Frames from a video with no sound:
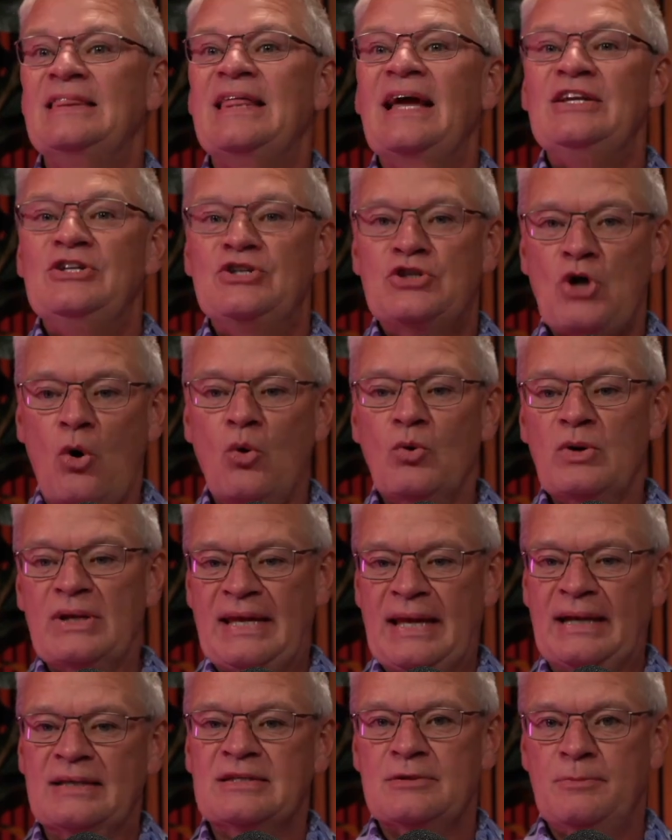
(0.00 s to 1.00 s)
They don't
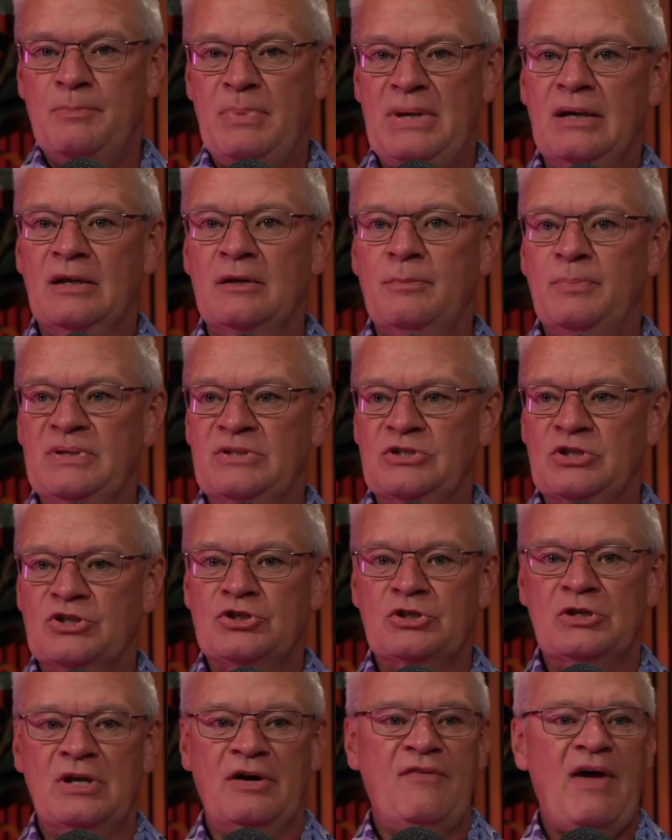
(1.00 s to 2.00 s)
get to be in a
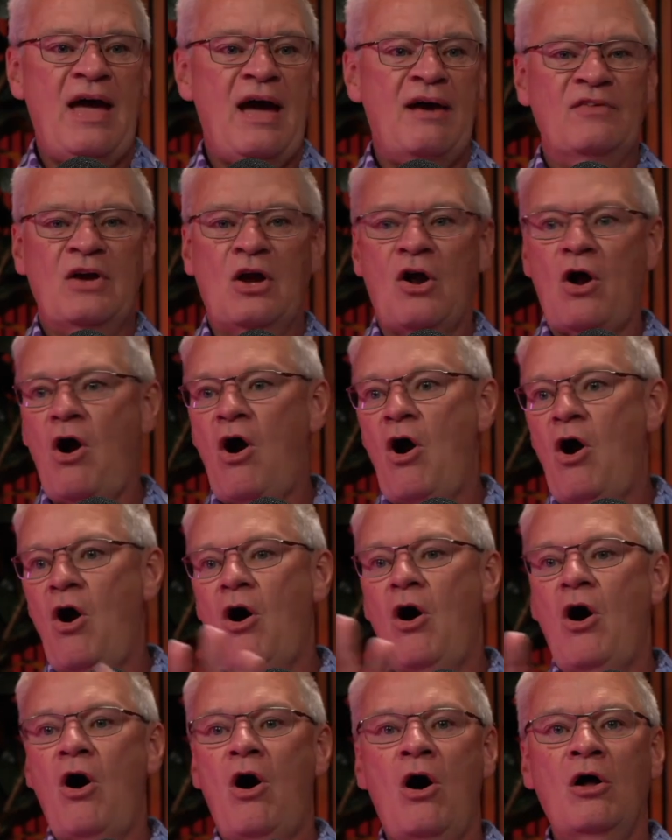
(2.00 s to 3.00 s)
position of having
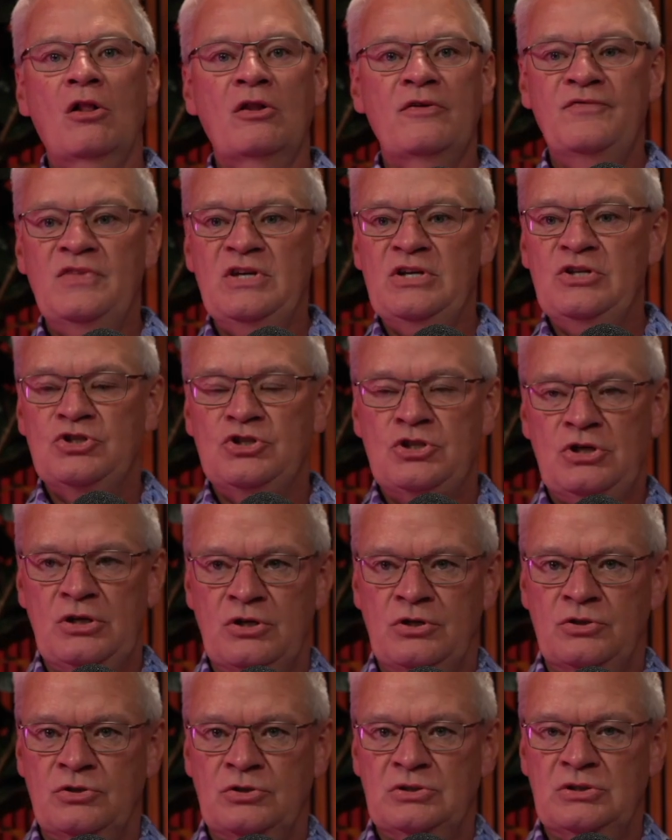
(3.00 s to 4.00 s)
all of these
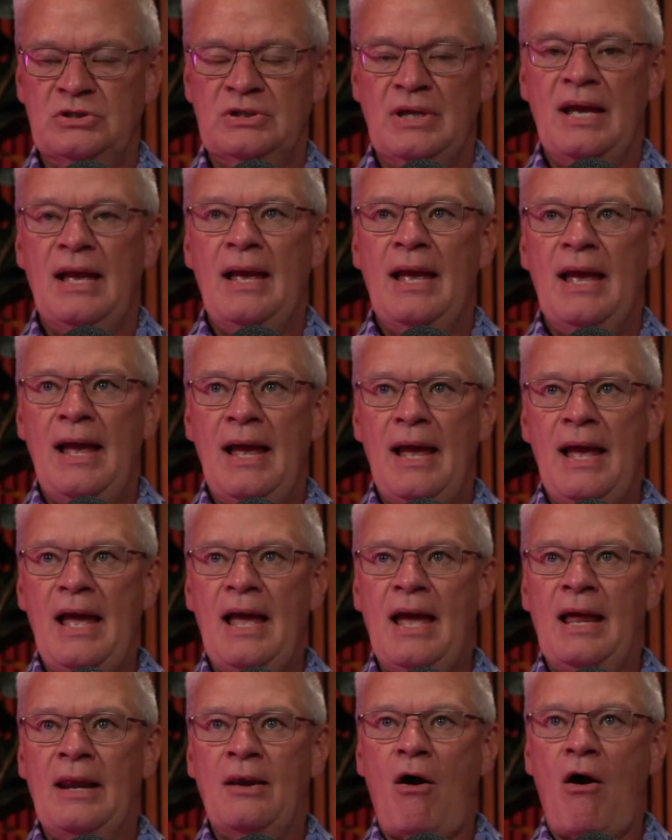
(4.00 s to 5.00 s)
years
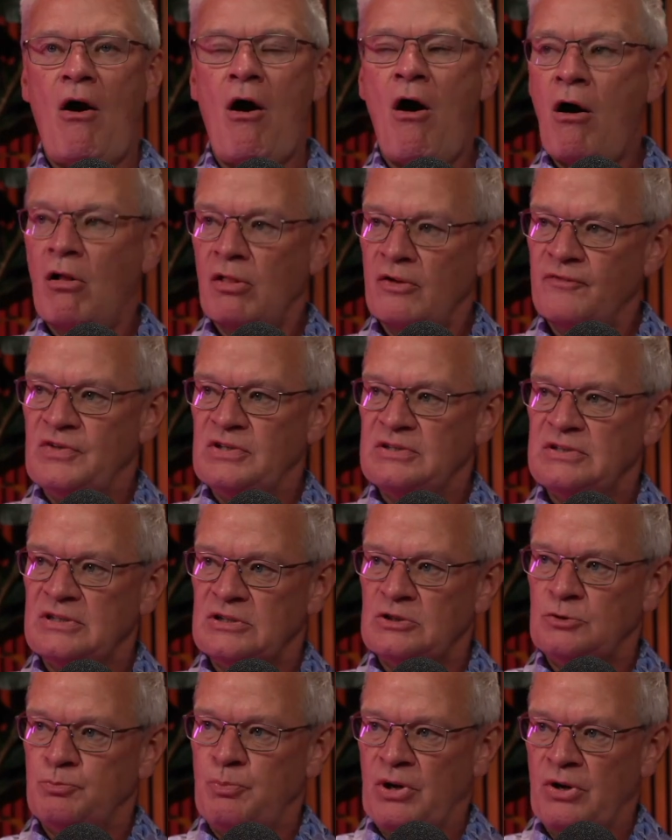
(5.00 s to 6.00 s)
and all of this
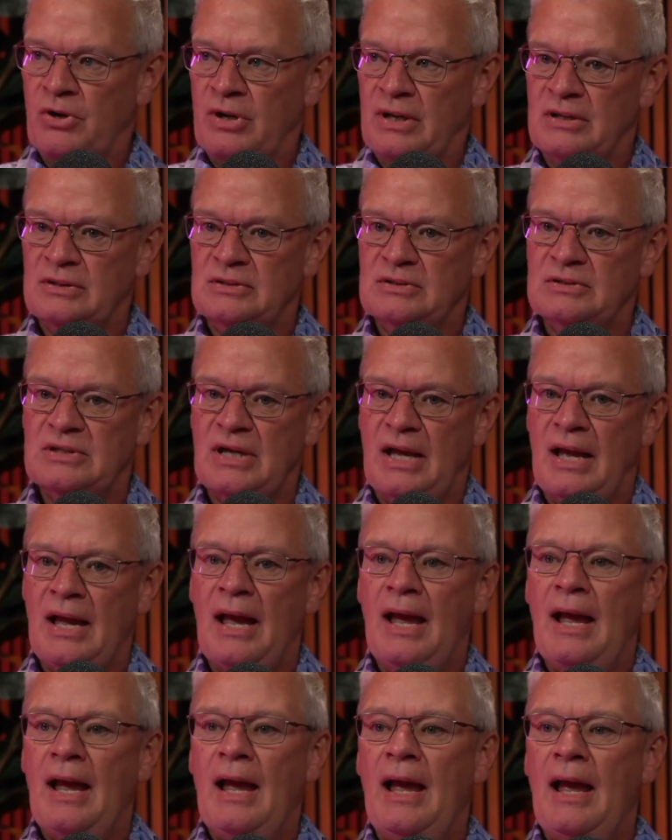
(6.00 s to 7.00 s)
experience
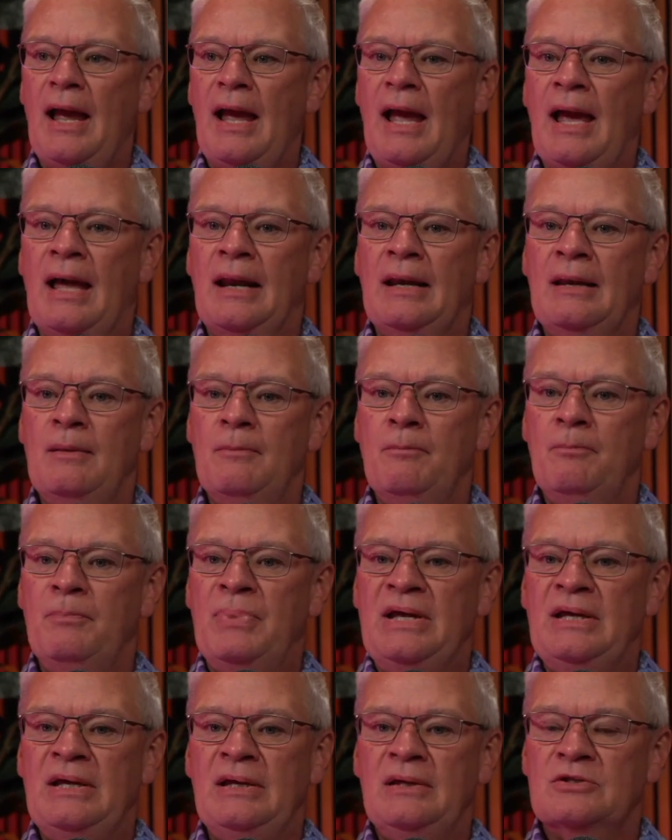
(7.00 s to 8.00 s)
and
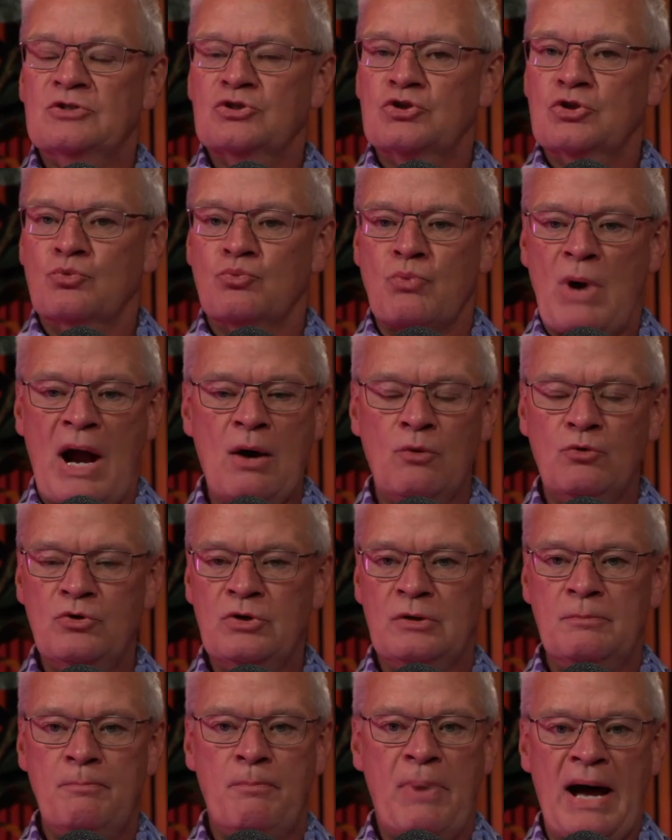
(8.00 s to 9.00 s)
be
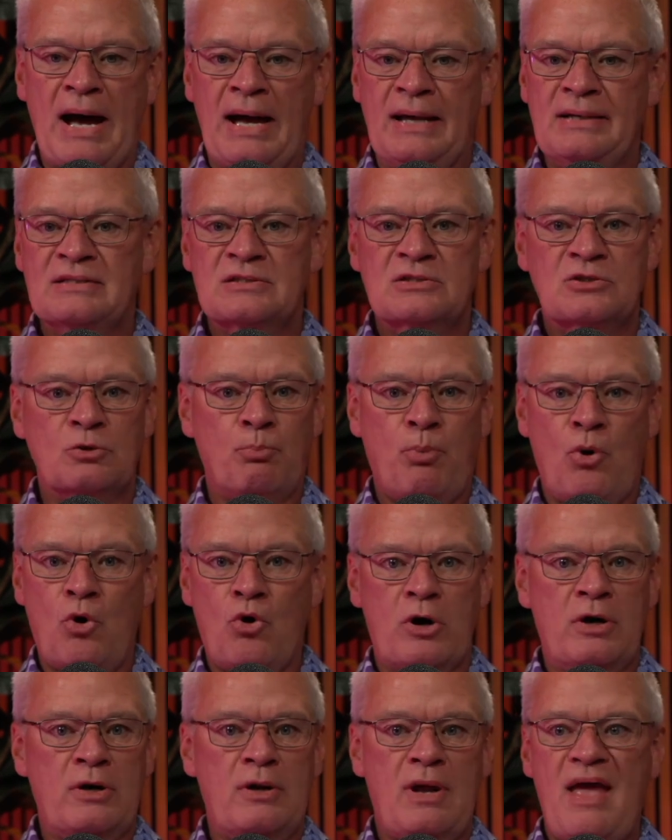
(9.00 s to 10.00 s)
surrounded by
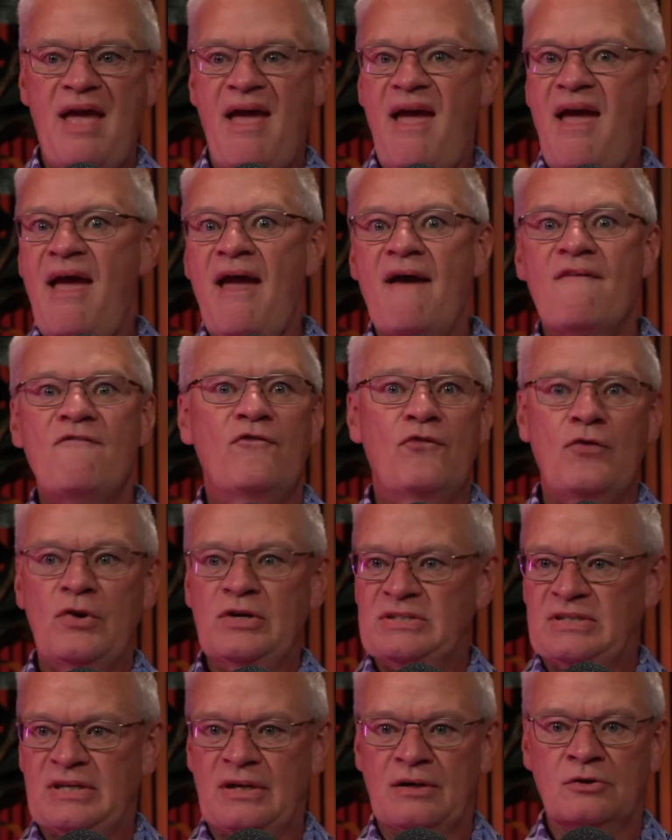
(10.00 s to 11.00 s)
support every
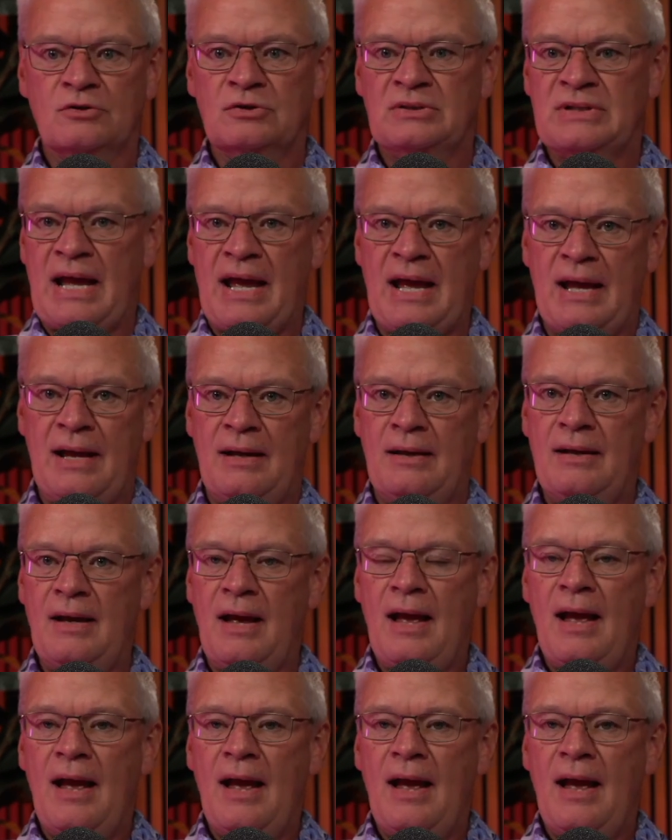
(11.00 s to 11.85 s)
single day